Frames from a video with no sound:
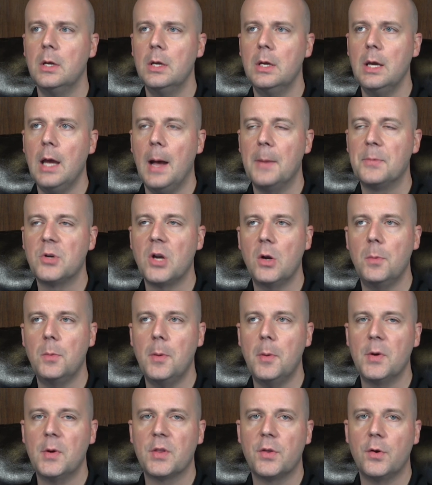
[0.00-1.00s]
trying to
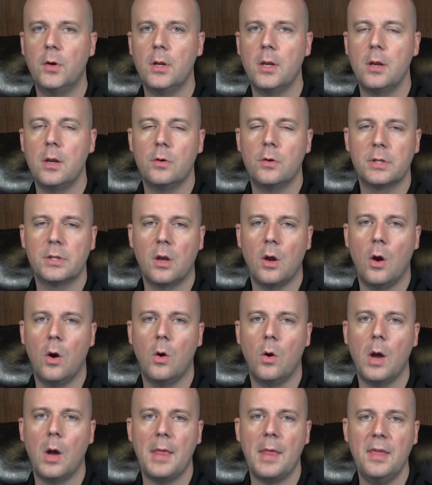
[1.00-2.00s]
remember. 30 years
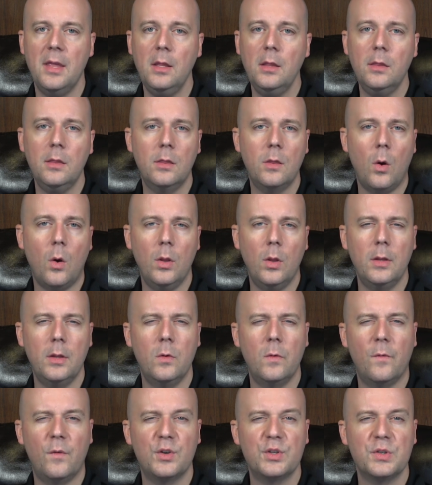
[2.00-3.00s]
ago, I think the only
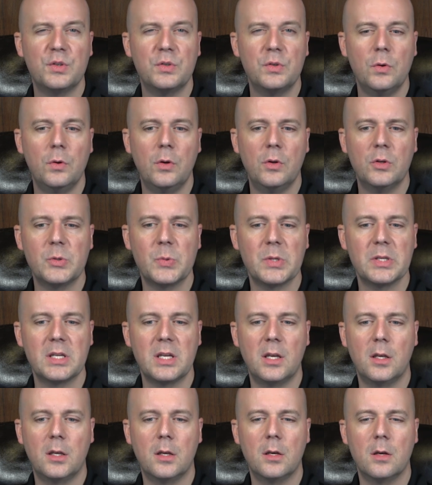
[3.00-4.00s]
Universal Studios was
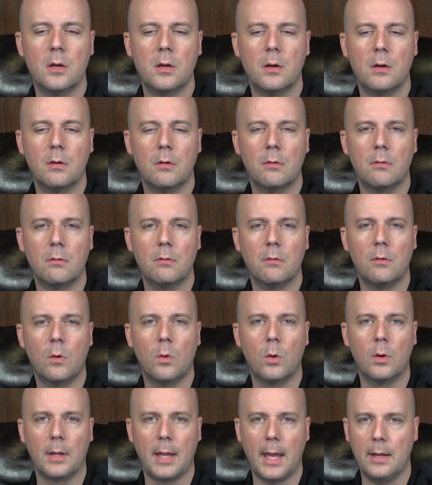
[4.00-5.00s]
in
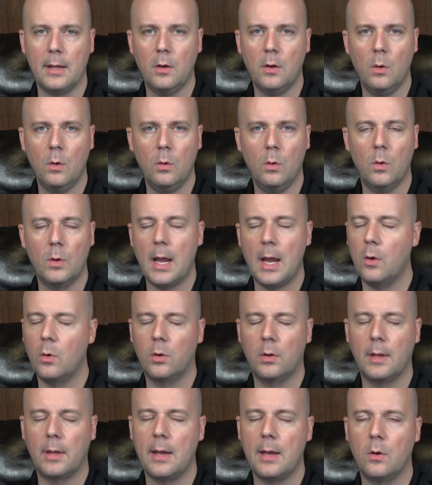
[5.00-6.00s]
Orlando, or not
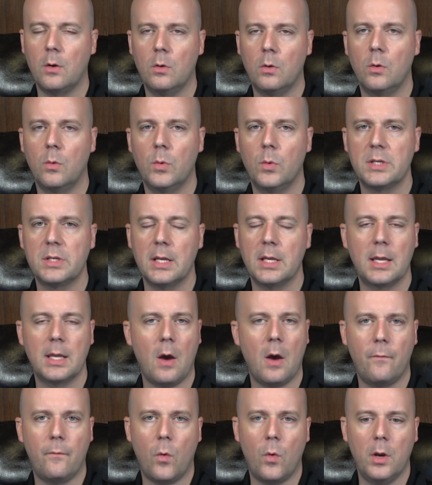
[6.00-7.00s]
Orlando, was it in
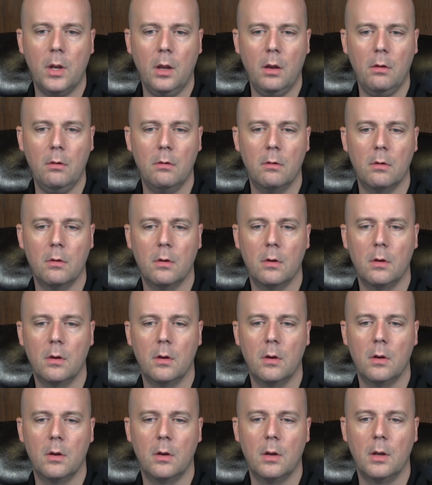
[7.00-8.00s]
California?
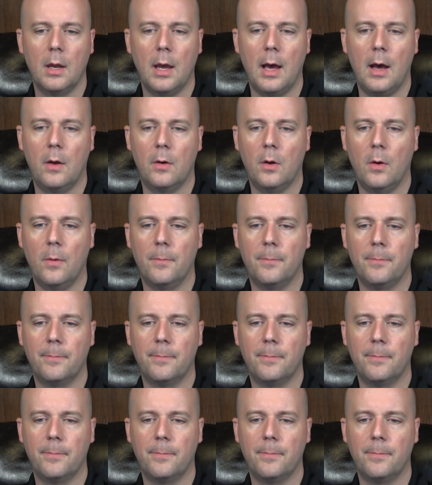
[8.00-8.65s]
I don't know.